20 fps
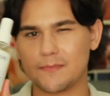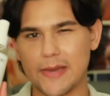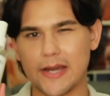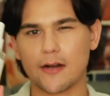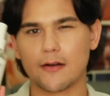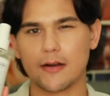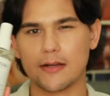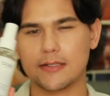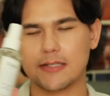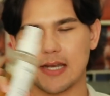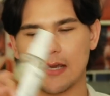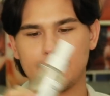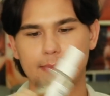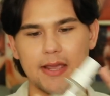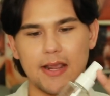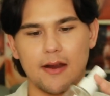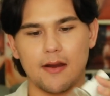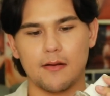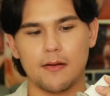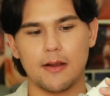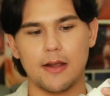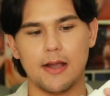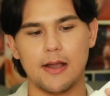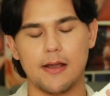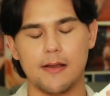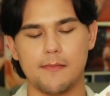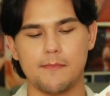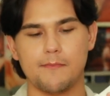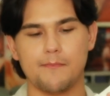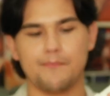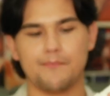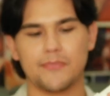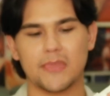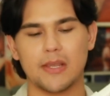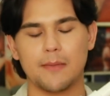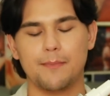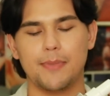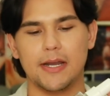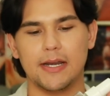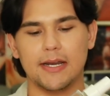better on damp hair, um,
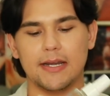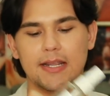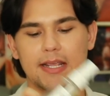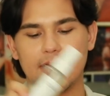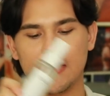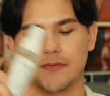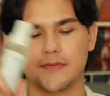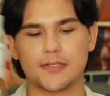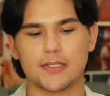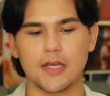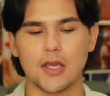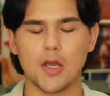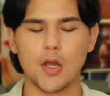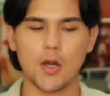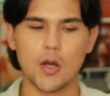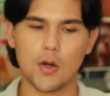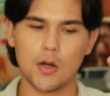but it gives